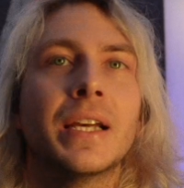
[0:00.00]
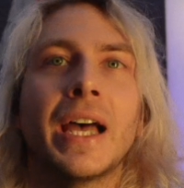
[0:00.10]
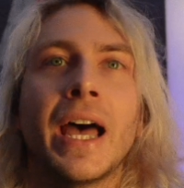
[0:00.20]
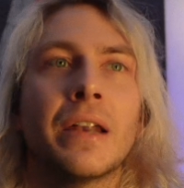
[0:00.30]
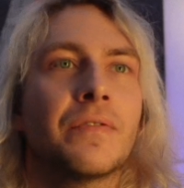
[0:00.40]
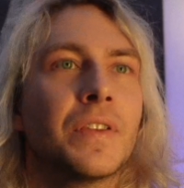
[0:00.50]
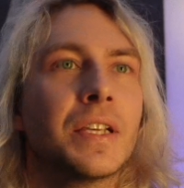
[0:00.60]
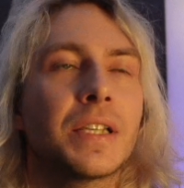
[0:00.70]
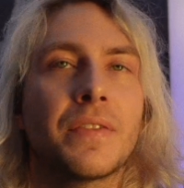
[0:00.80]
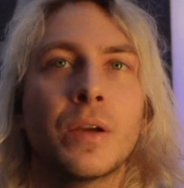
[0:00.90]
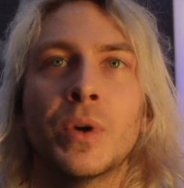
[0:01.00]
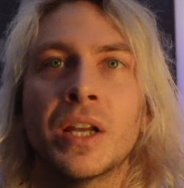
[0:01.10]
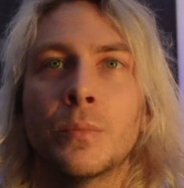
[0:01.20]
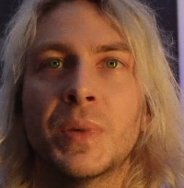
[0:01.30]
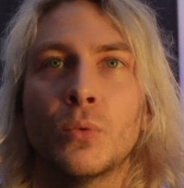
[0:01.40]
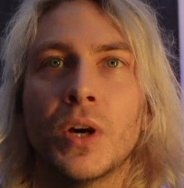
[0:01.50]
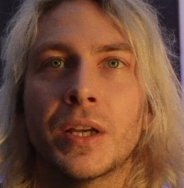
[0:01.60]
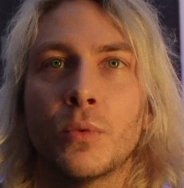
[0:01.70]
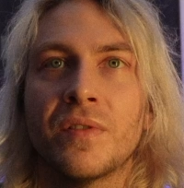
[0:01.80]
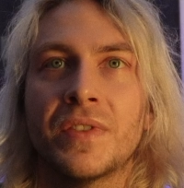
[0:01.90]
and for this I think we're going to be
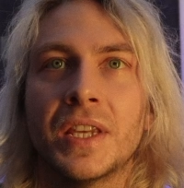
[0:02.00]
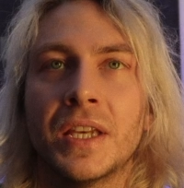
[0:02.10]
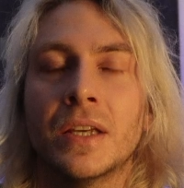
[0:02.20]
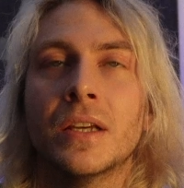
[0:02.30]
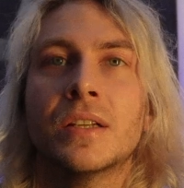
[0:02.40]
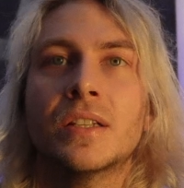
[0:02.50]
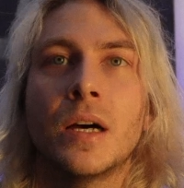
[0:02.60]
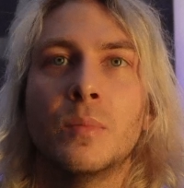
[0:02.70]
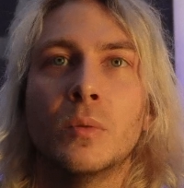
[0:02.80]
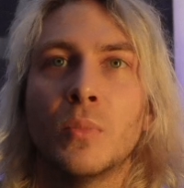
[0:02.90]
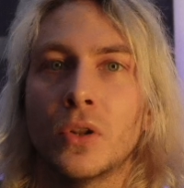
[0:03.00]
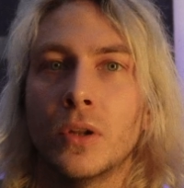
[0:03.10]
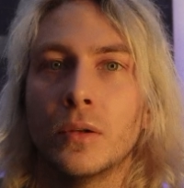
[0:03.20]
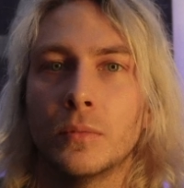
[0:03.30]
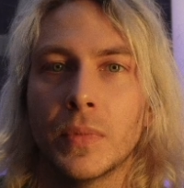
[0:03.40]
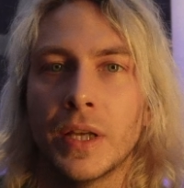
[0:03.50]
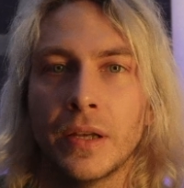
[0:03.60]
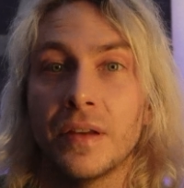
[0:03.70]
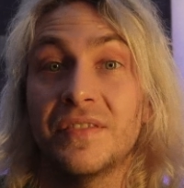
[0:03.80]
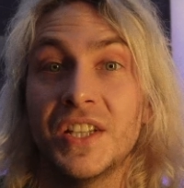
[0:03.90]
working with the double model
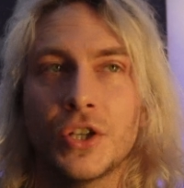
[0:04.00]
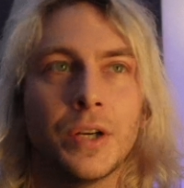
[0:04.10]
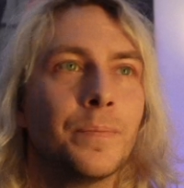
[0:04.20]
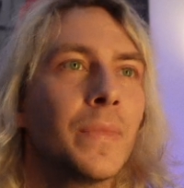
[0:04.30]
feature.